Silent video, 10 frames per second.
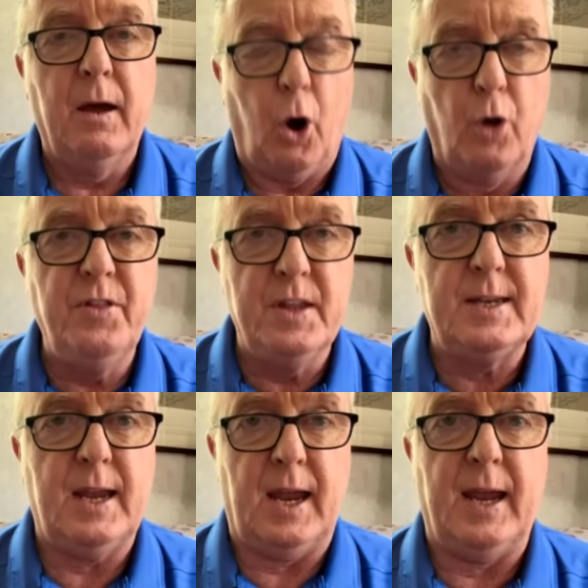On the
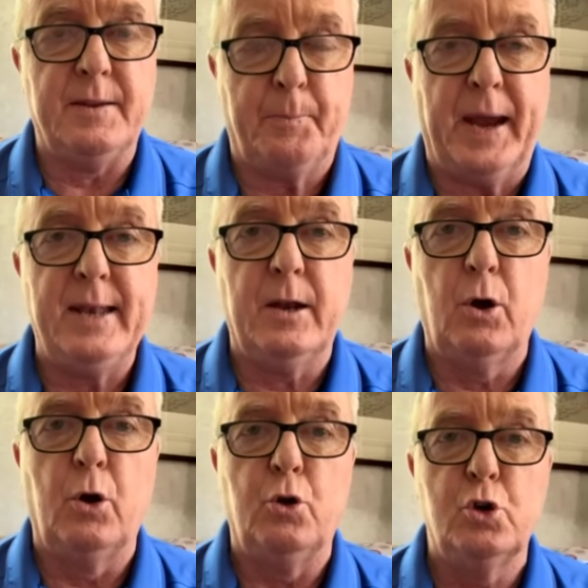day, depending
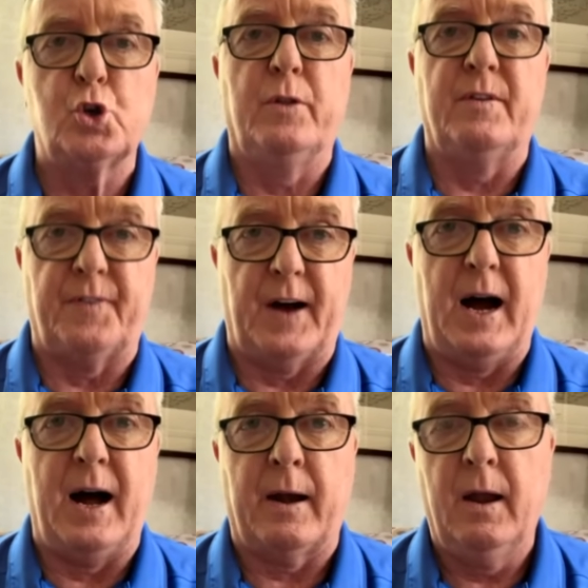on who's on the
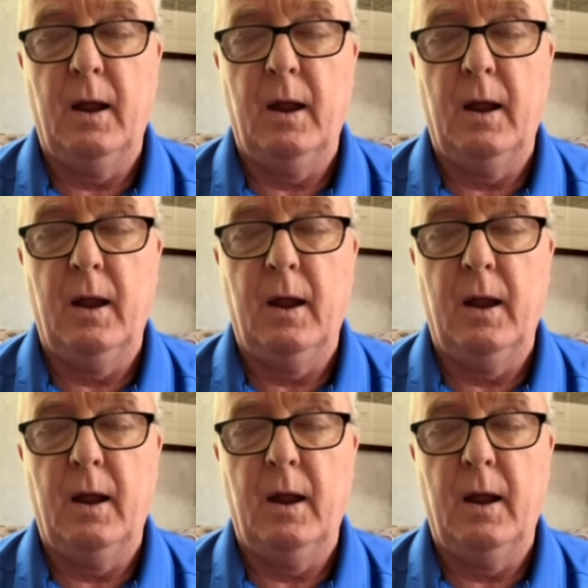VAR